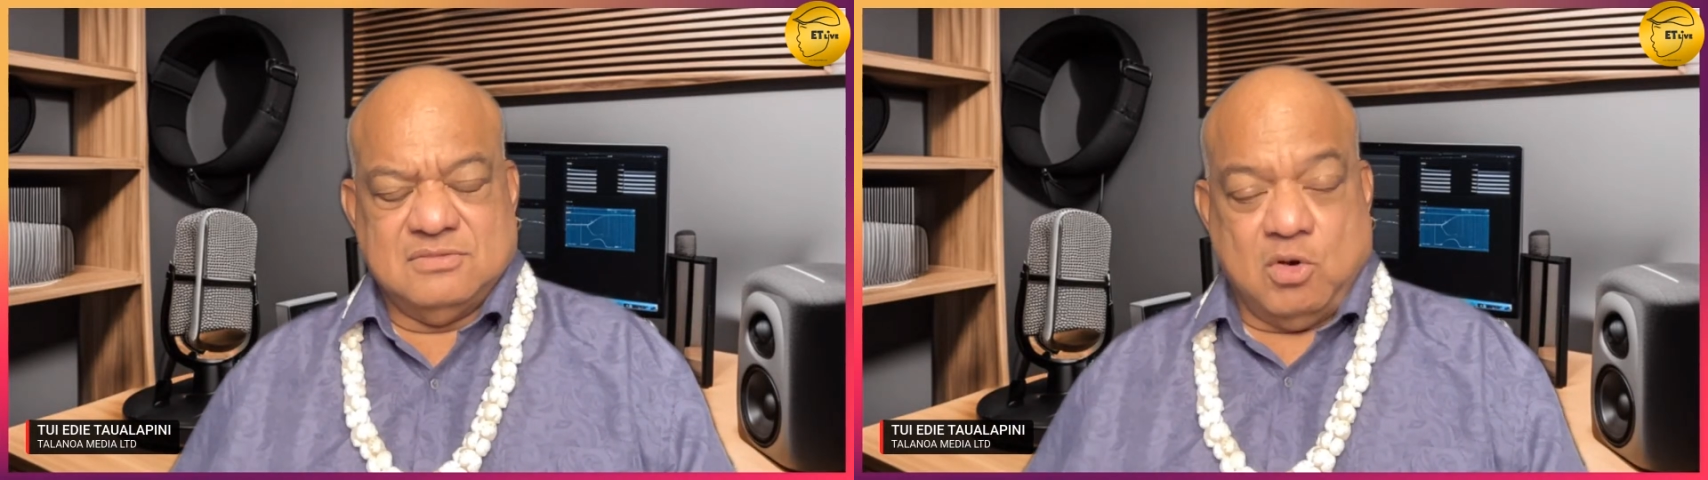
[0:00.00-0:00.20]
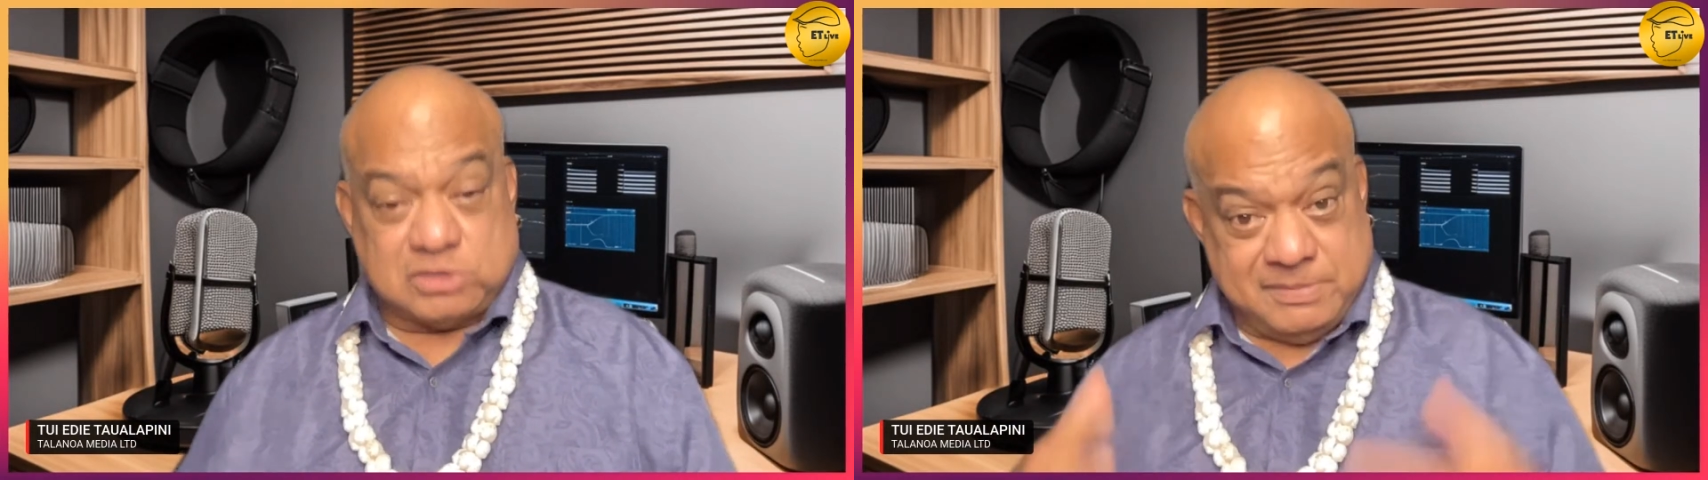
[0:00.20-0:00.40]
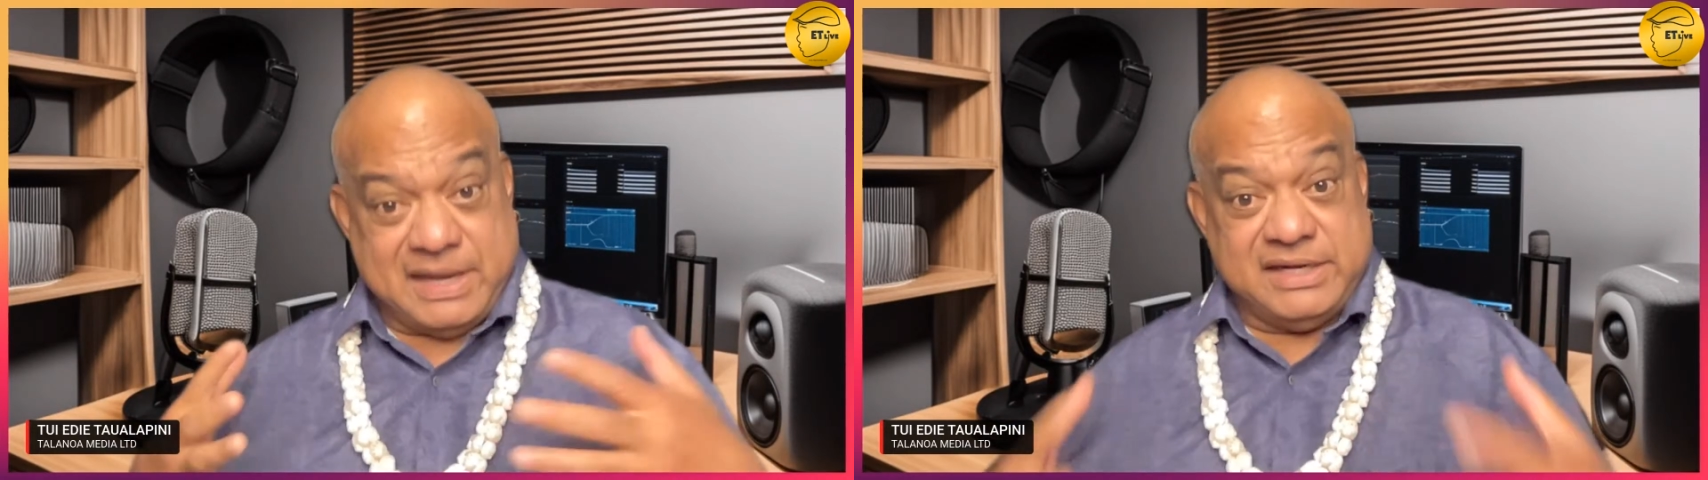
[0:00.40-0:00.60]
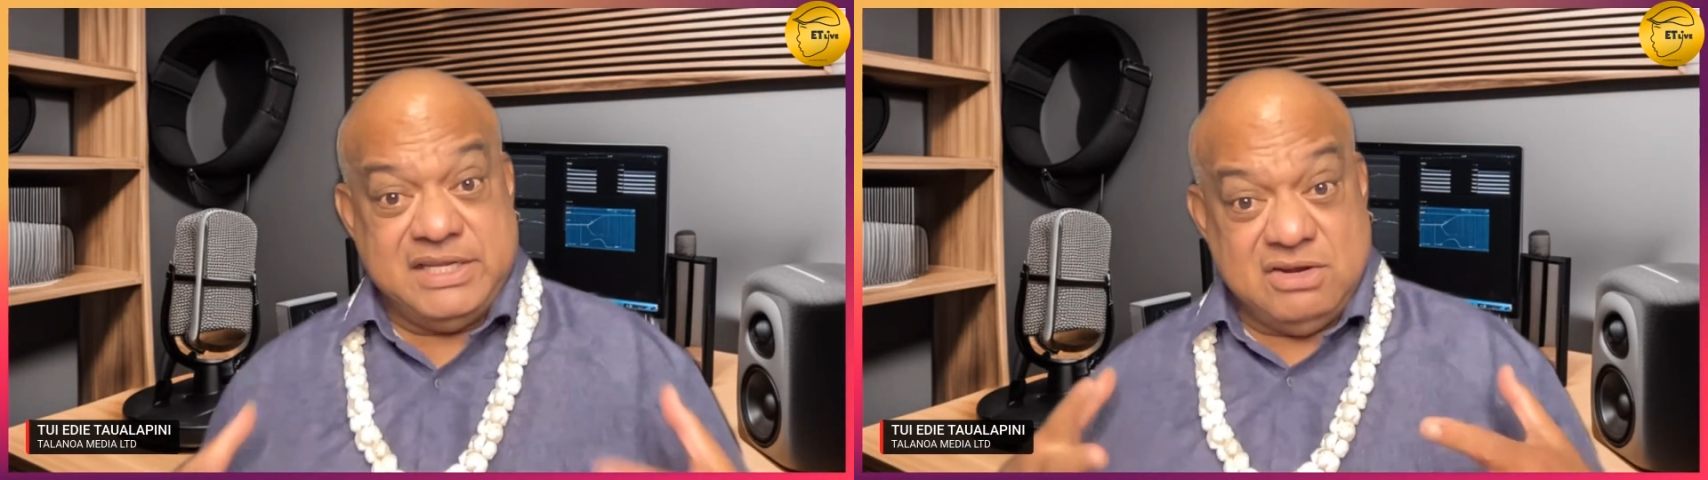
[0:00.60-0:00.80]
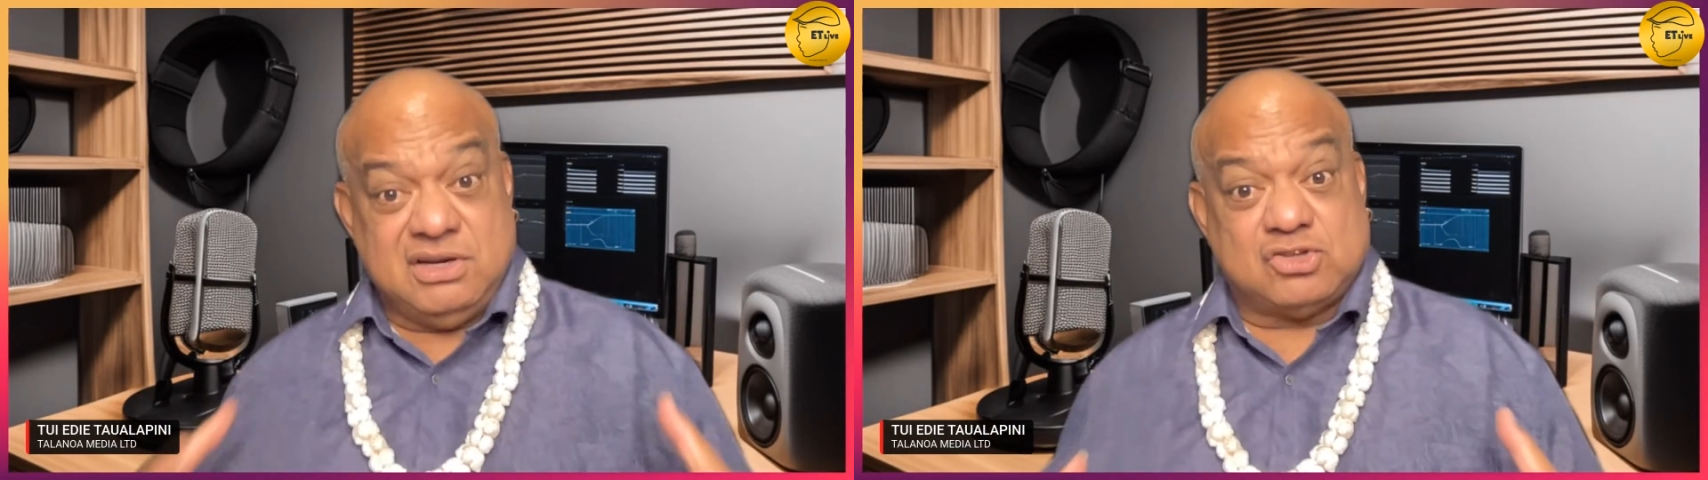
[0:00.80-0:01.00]
O tamali
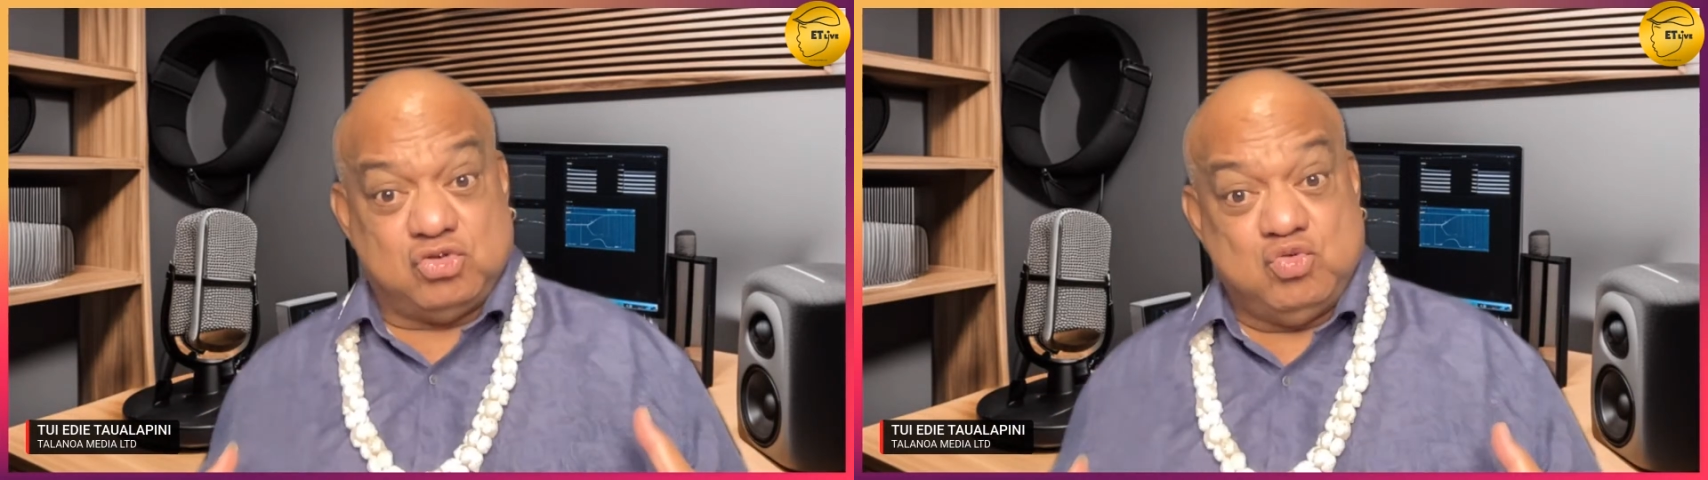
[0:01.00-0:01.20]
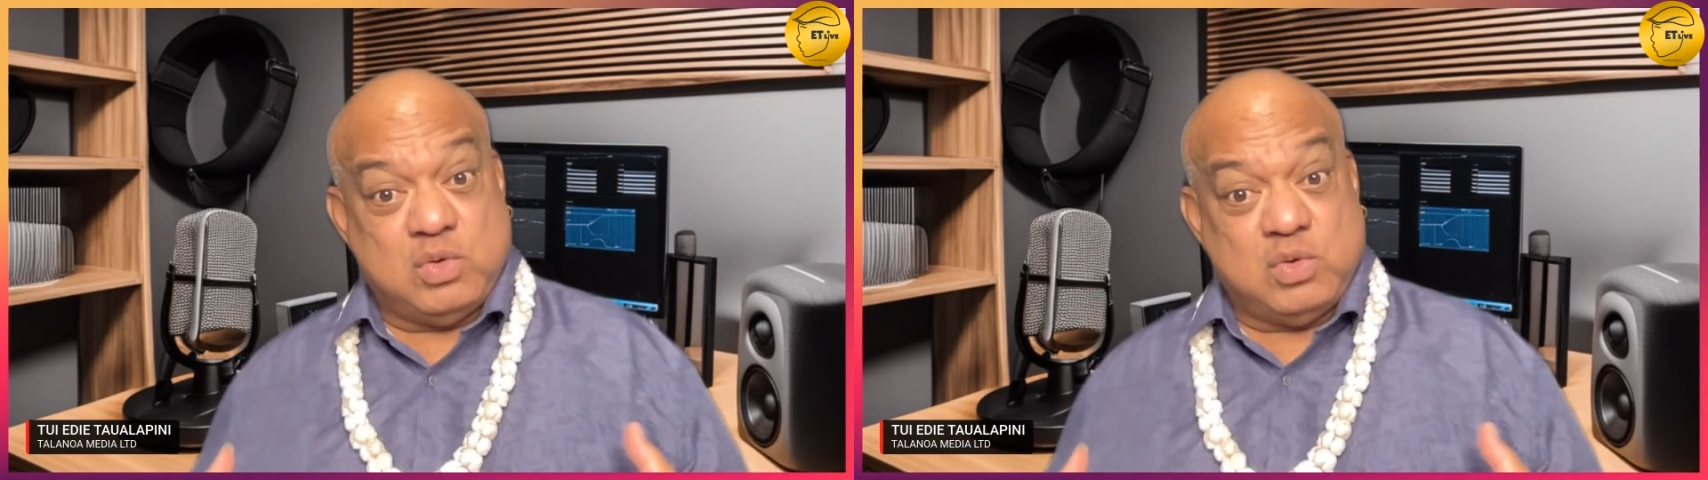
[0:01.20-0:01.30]
i o le tunu,